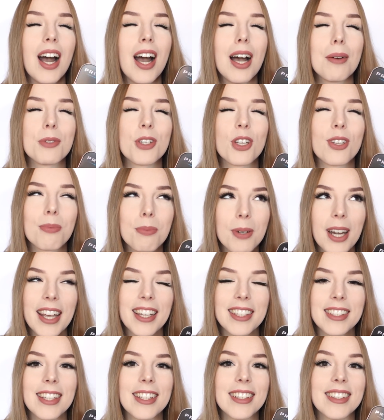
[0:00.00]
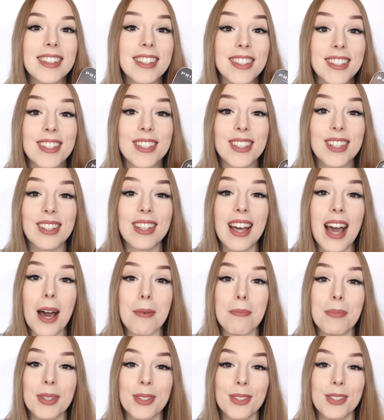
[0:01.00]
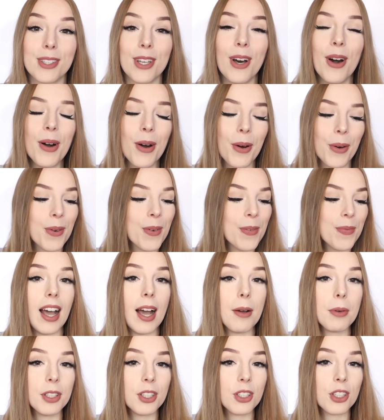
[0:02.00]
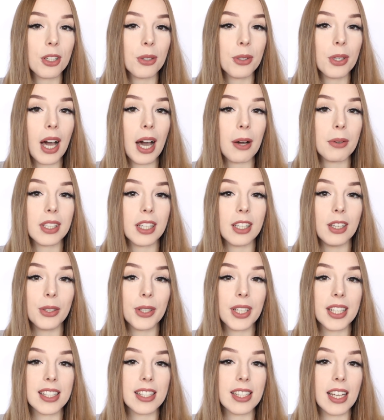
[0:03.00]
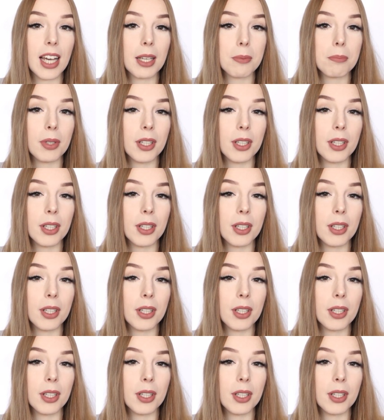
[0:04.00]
I'm just praying that this didn't happen, so I'm gonna show you how they look inside,